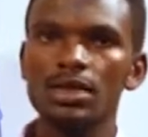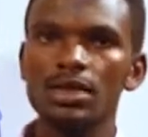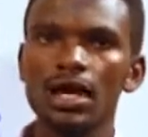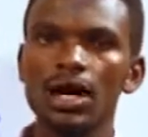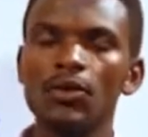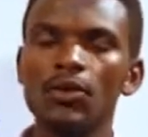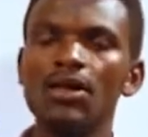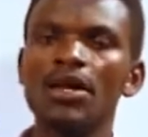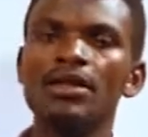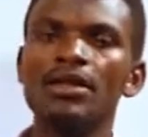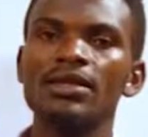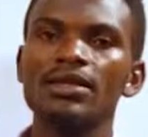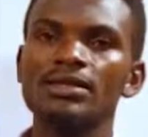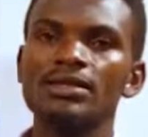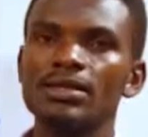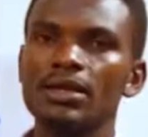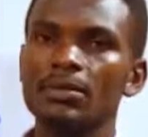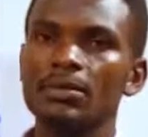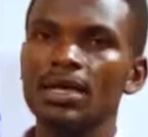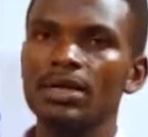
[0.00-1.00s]

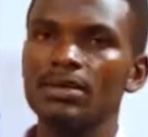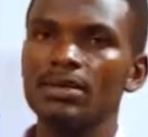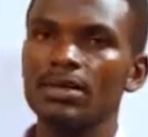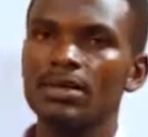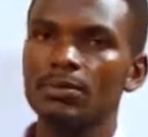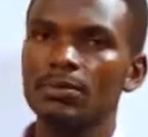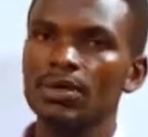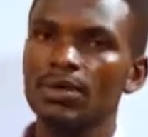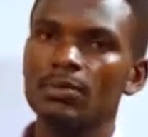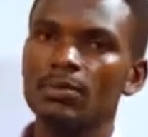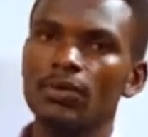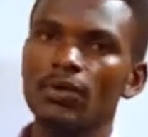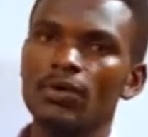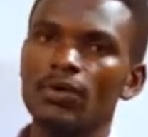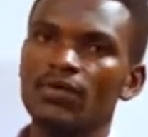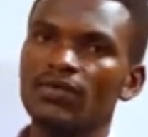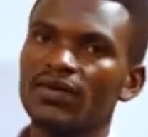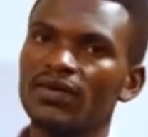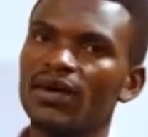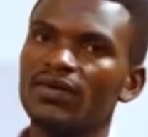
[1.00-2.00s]
awareness among the
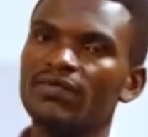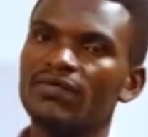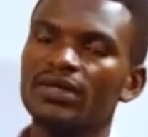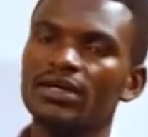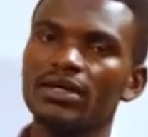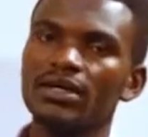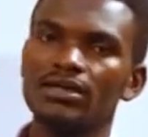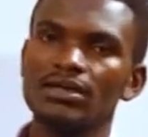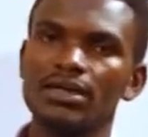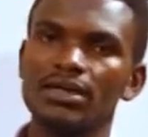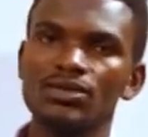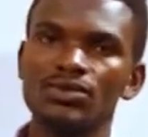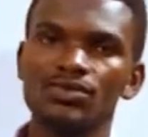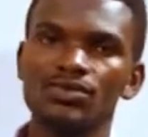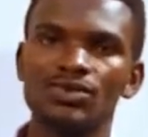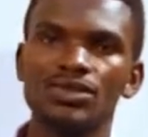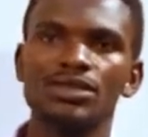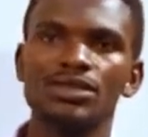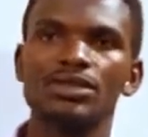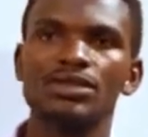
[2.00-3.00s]
people of African
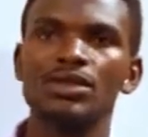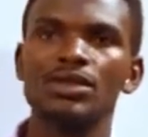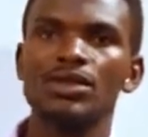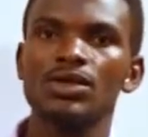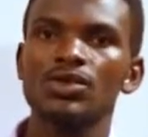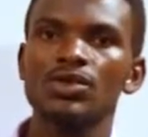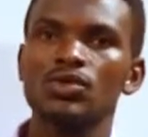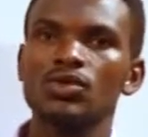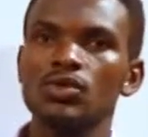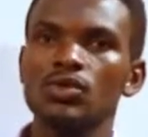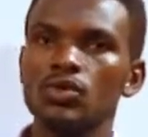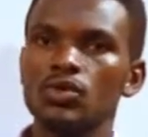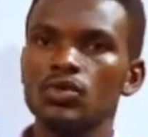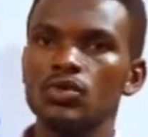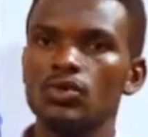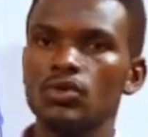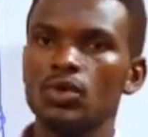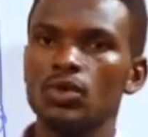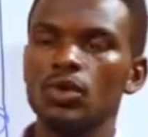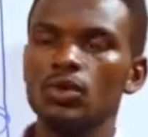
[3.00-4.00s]
countries
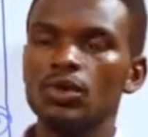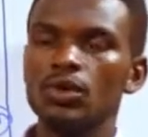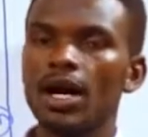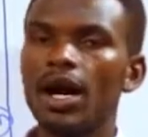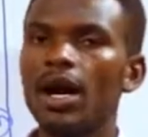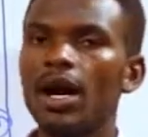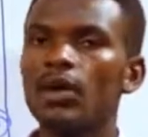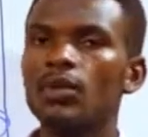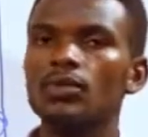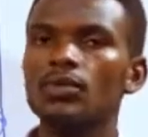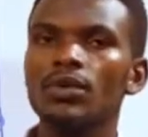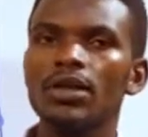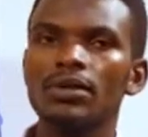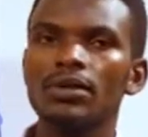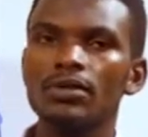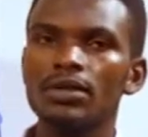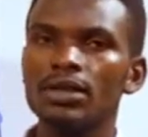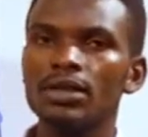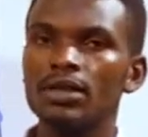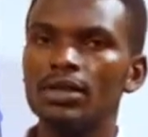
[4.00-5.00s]
on how they
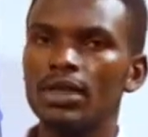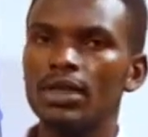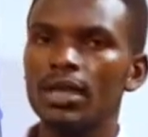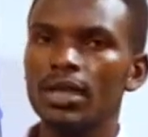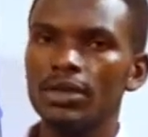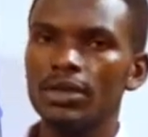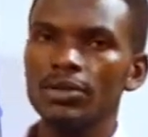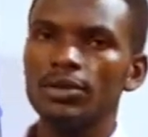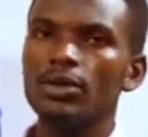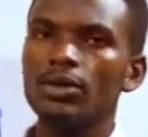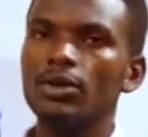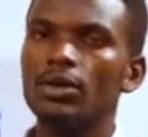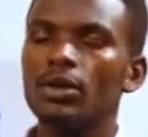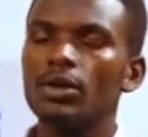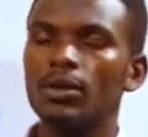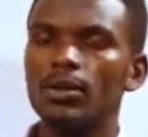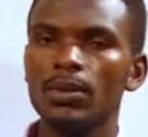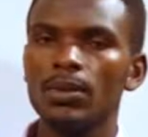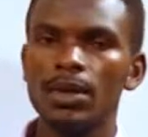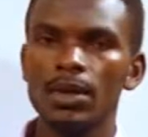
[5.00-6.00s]
will handle
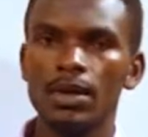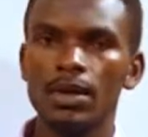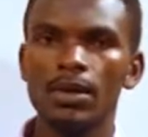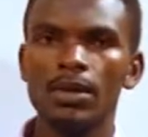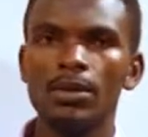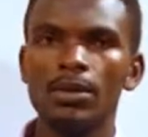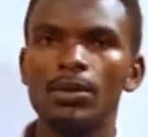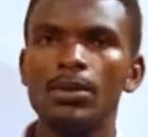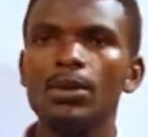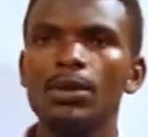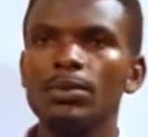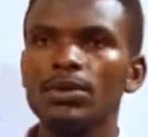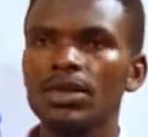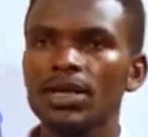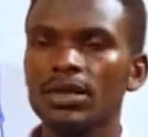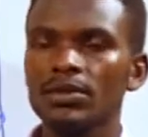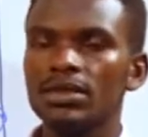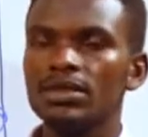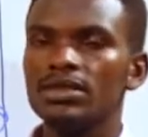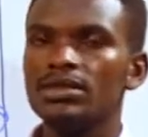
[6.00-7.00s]
the
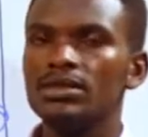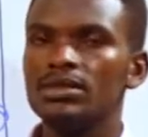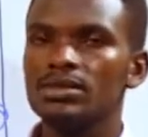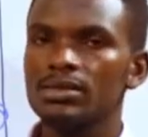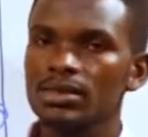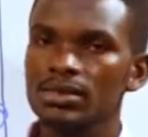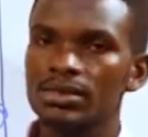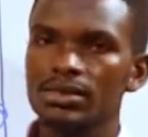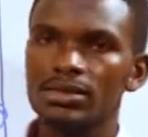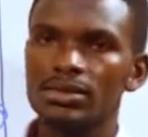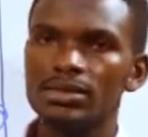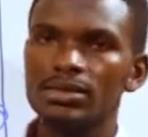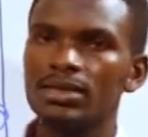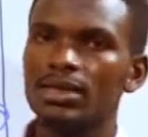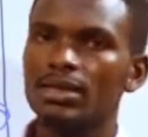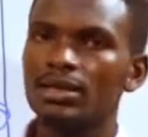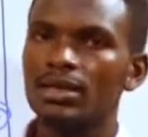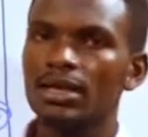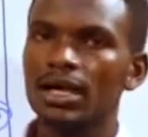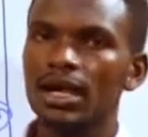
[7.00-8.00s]
epidemic diseases
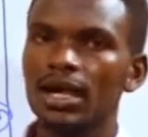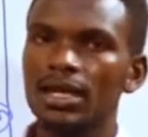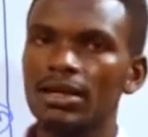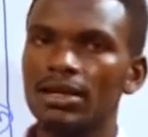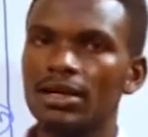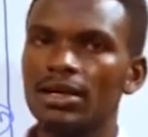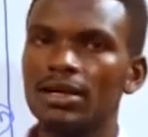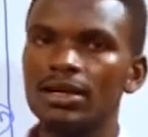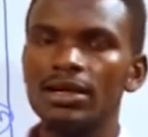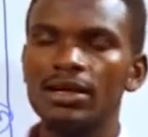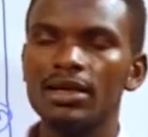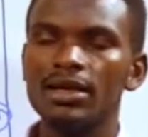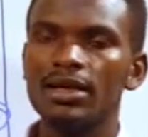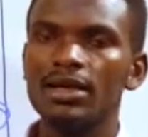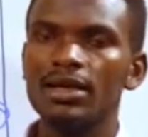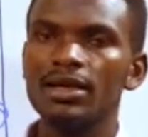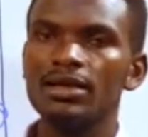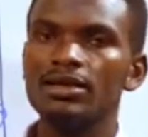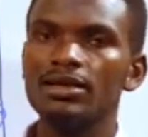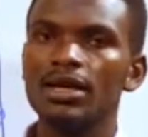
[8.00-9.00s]
and
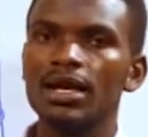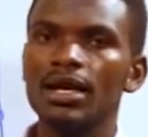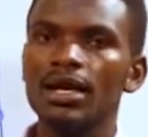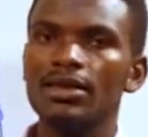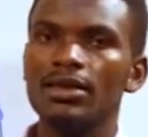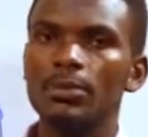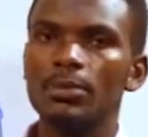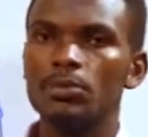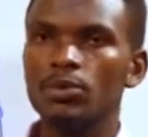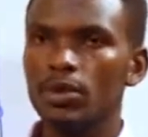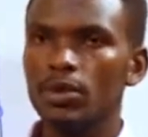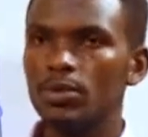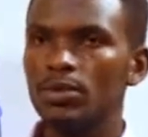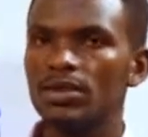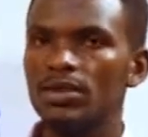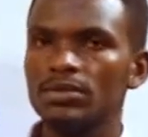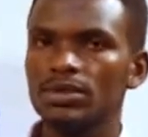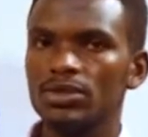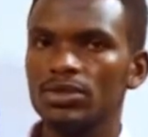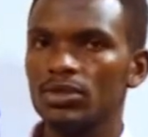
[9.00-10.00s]
other
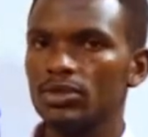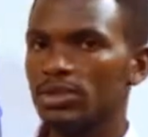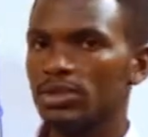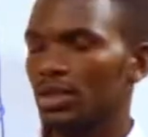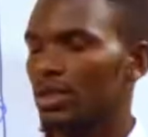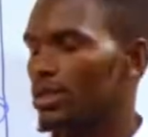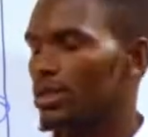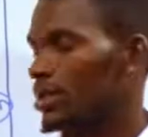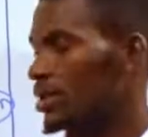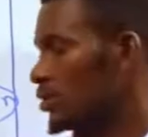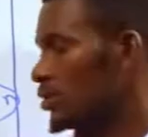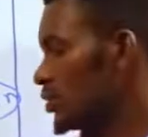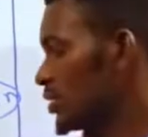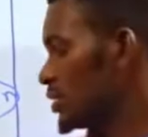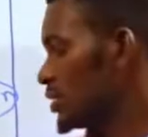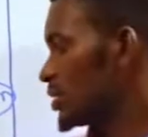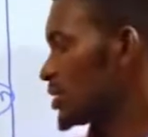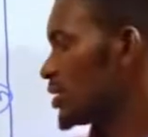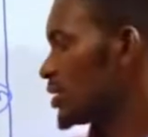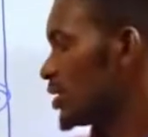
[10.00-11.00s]
problems concerning
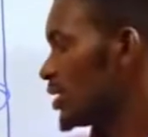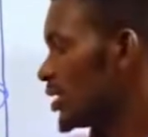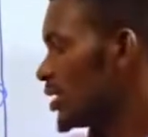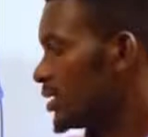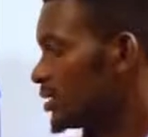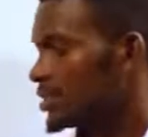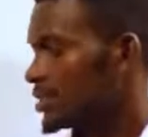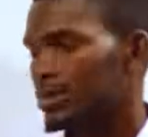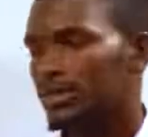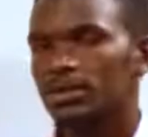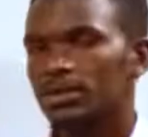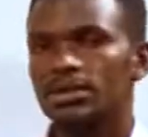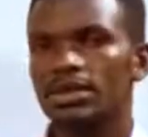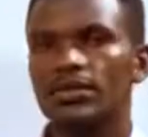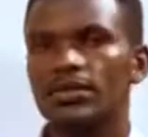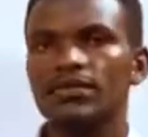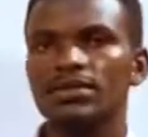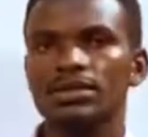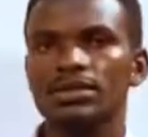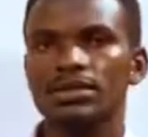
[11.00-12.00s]
with health
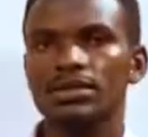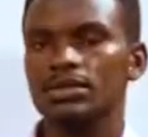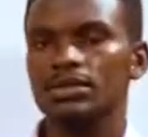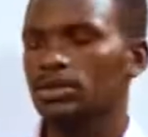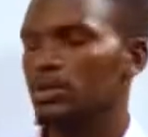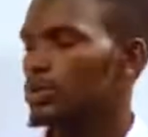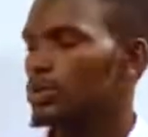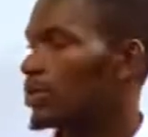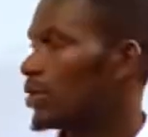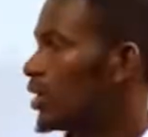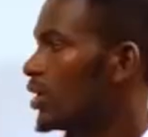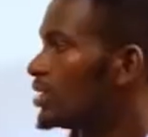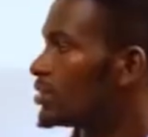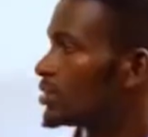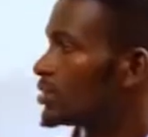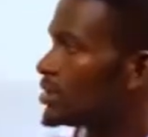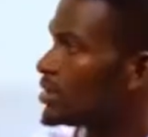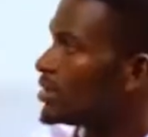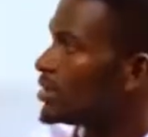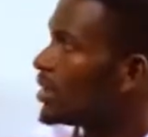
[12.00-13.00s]
services. So
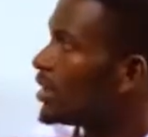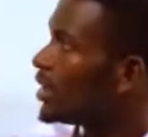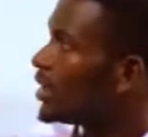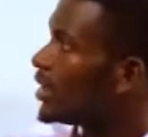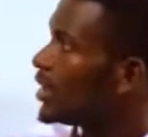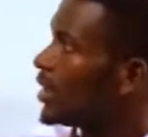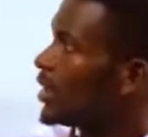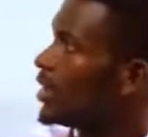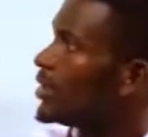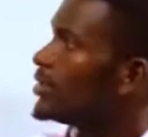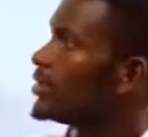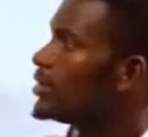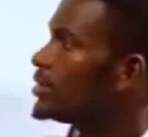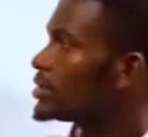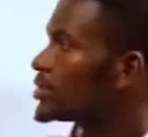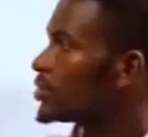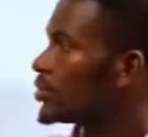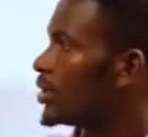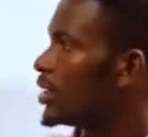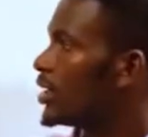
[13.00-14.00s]
until there,
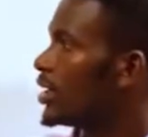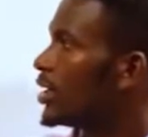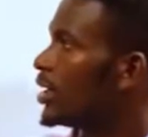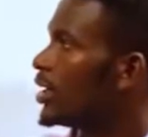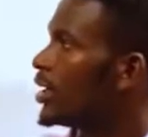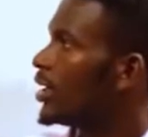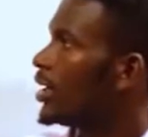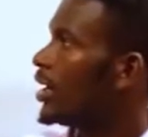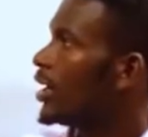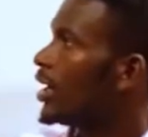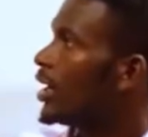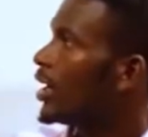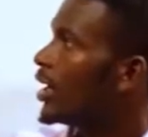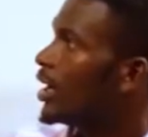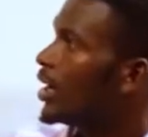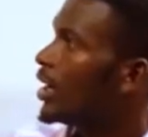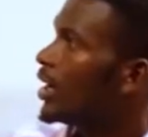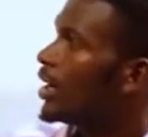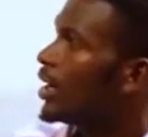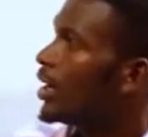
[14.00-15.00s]
these were
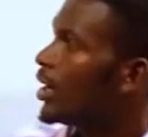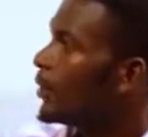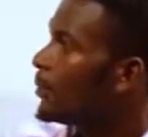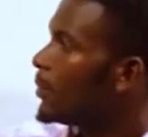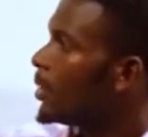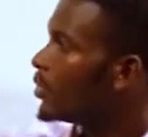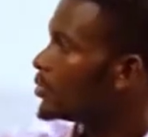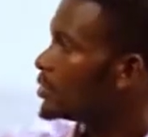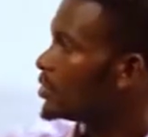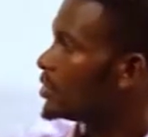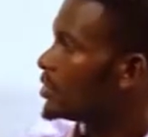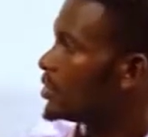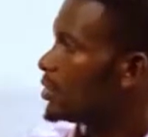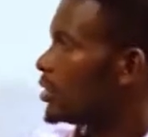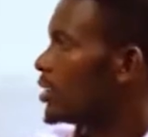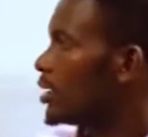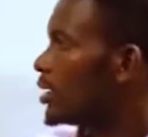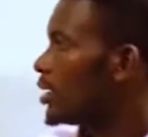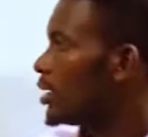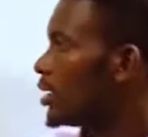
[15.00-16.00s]
about
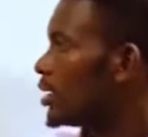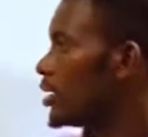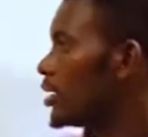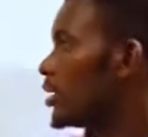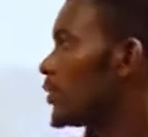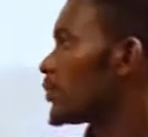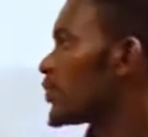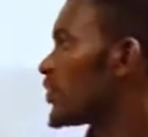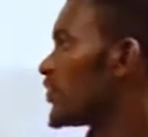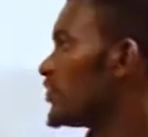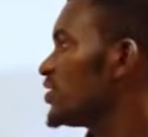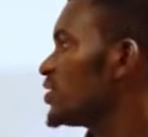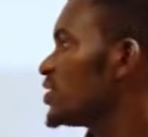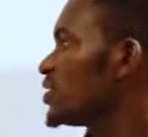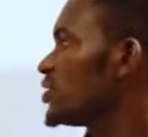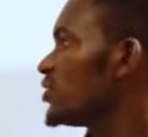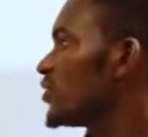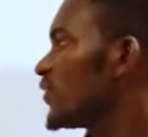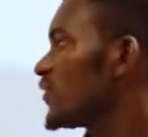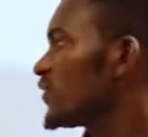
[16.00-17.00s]
the
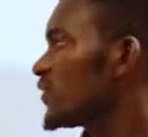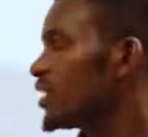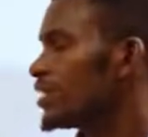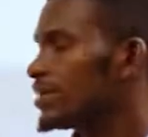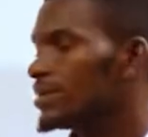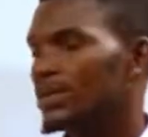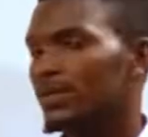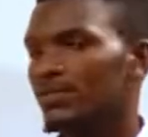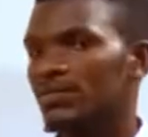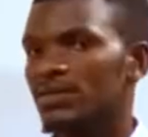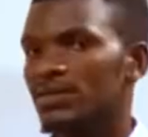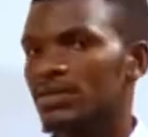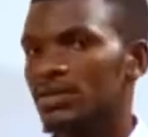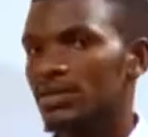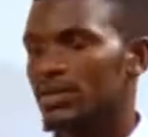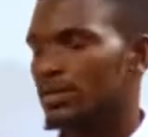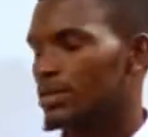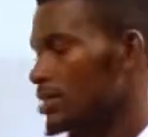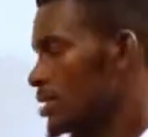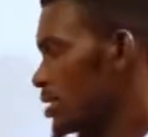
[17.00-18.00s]
provision of health
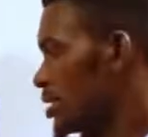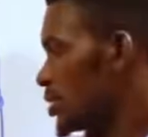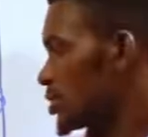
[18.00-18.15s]
services.